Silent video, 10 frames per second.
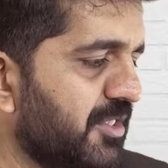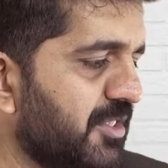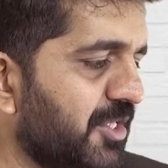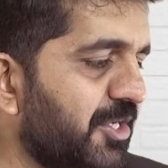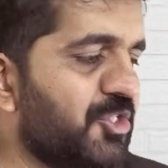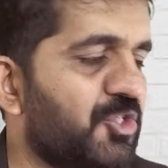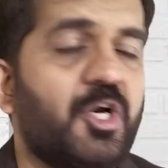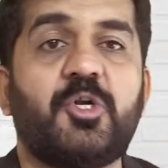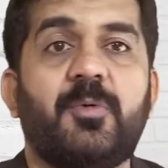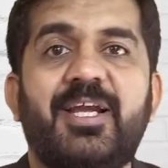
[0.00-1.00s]
Sir, it is
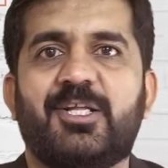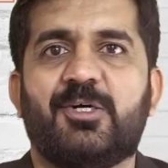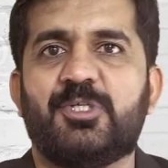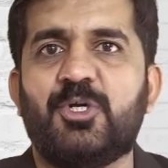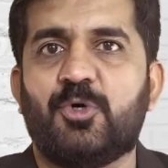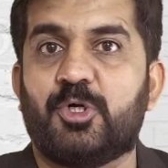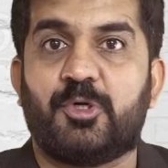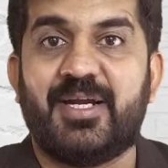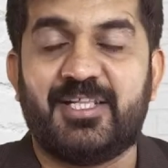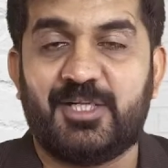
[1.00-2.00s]
not 20,000. No,
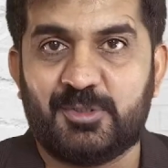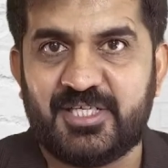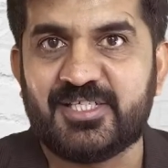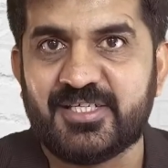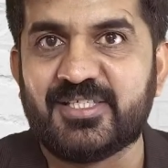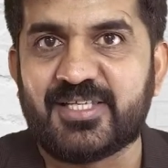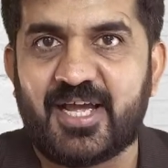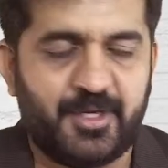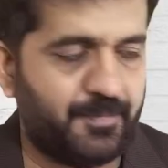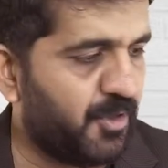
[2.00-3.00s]
20,000 is
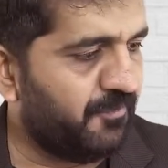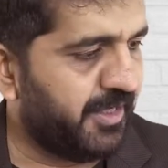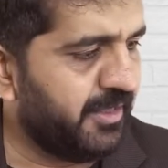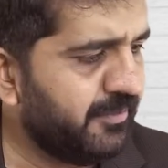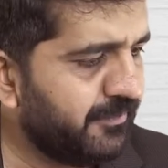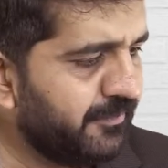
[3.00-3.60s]
desired profit.